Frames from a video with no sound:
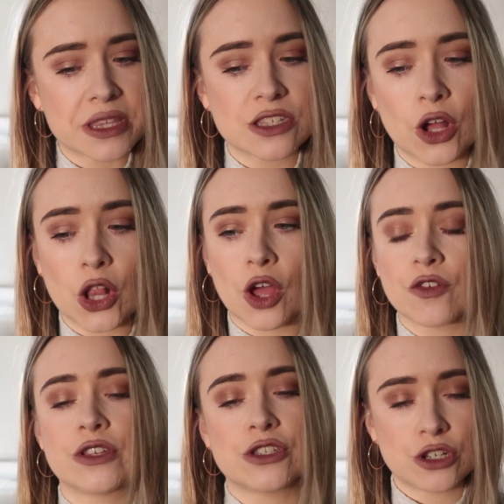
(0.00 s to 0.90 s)
but there's not a
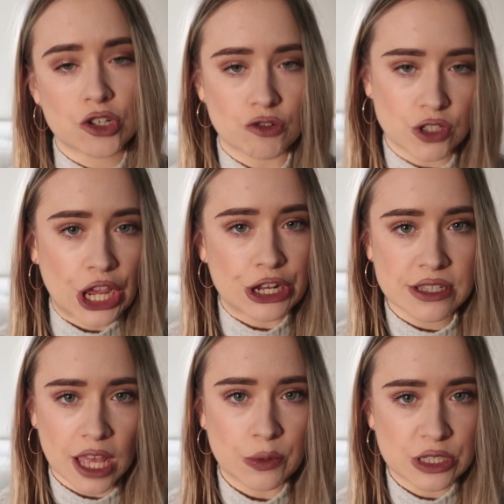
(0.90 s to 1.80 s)
lot of those neutral
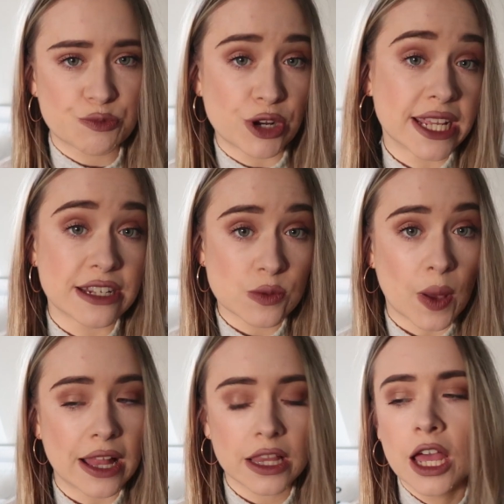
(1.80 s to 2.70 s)
tones that I want to bring in as
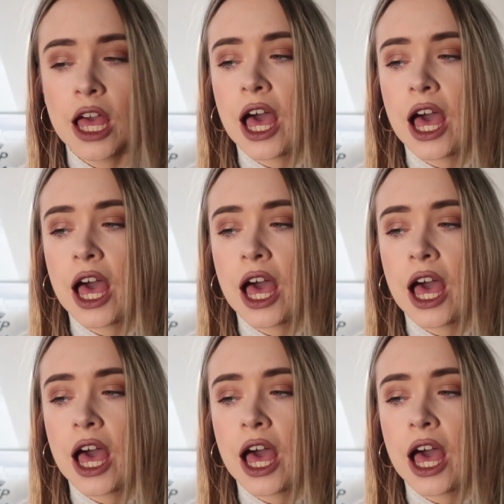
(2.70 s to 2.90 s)
well.